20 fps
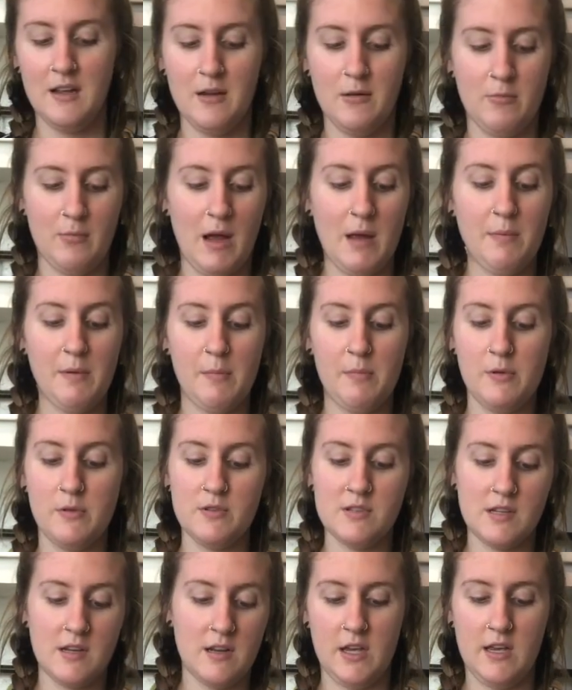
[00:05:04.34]
My
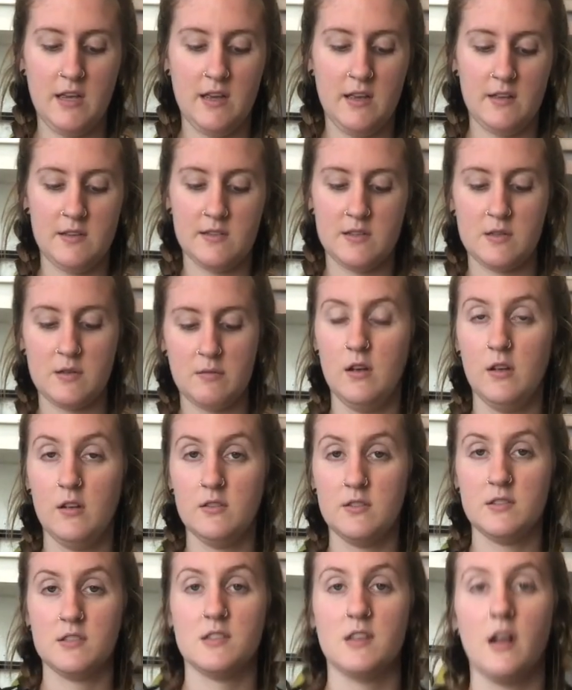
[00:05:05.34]
pupusa is
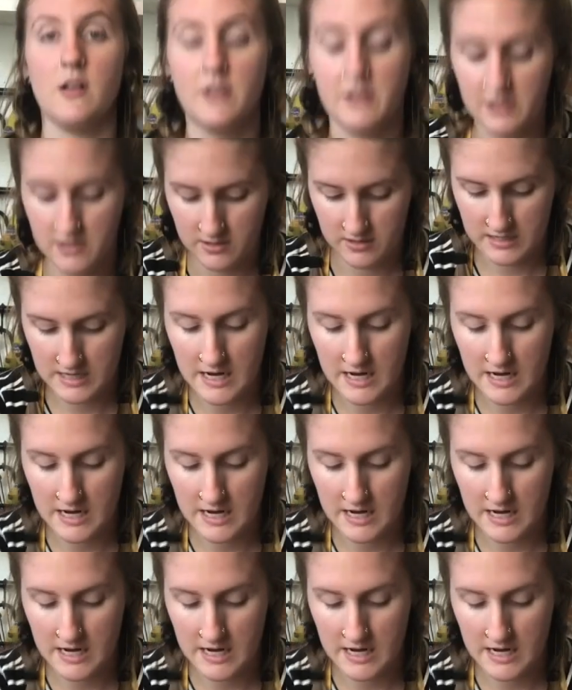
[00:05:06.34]
solid on the